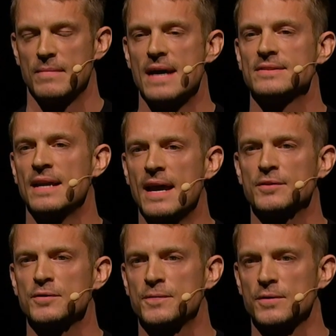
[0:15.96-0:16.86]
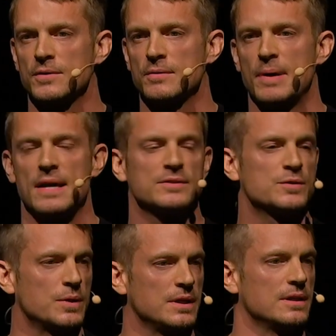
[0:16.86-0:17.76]
As an actor for the past
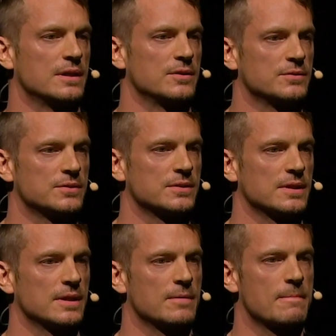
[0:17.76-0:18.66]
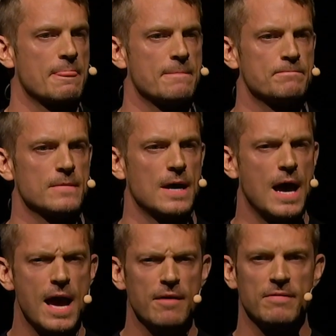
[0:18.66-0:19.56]
20 years,
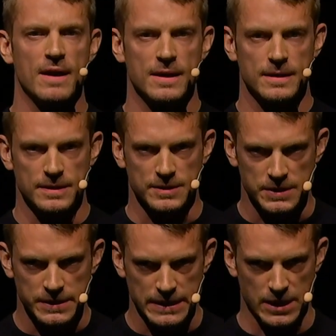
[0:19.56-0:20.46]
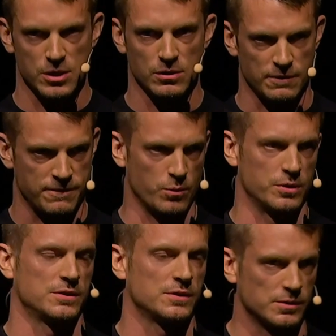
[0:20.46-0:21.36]
I've had a singular
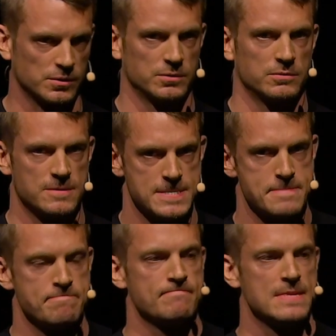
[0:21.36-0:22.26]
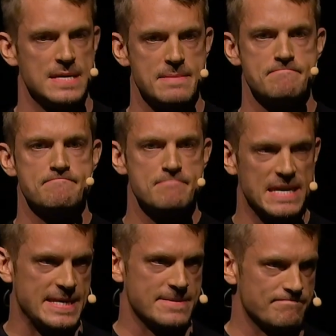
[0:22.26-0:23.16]
focus.
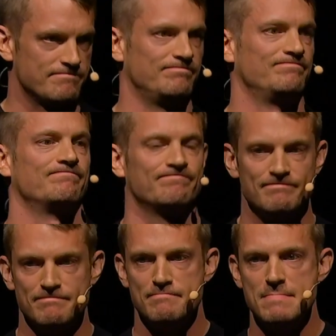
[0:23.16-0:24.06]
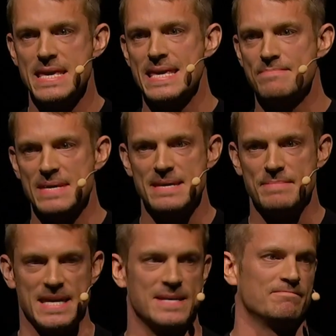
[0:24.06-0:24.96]
Me.
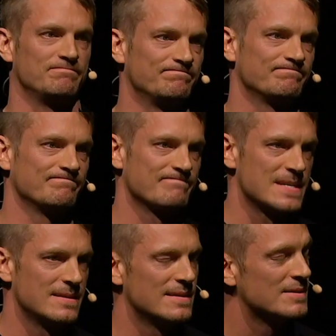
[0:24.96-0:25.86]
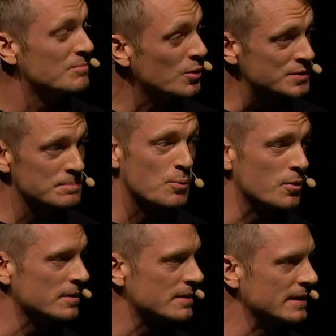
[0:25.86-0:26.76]
Me. Most
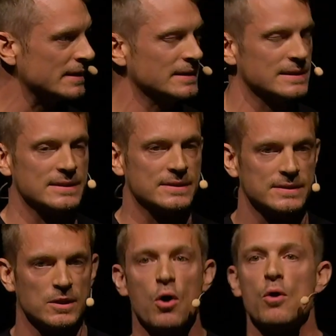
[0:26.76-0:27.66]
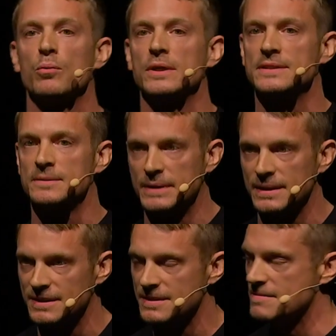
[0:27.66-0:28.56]
important thing has always
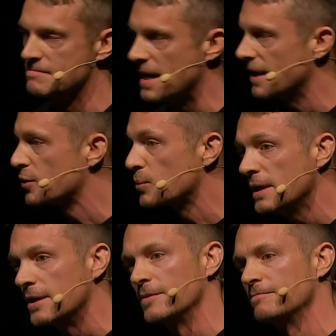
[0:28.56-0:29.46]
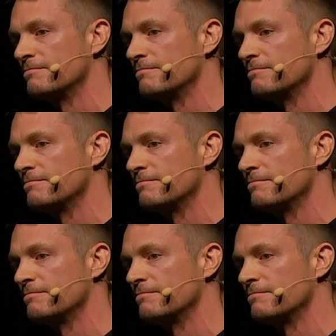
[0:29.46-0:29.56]
been my career.